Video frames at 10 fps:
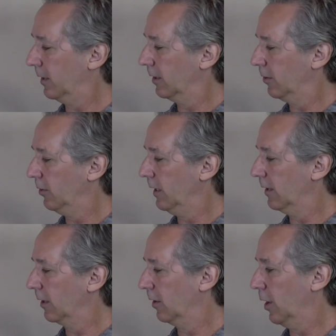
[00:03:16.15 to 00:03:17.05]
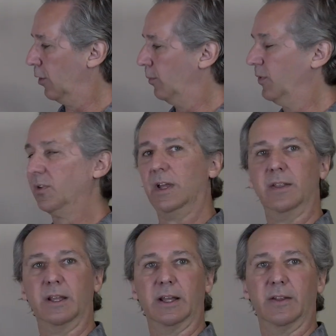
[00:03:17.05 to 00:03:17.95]
including the globes
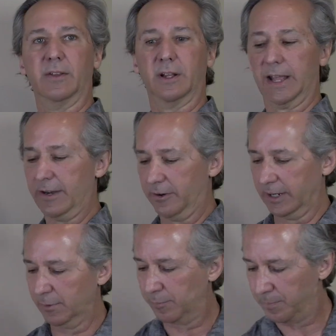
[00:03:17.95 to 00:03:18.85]
and the lettering.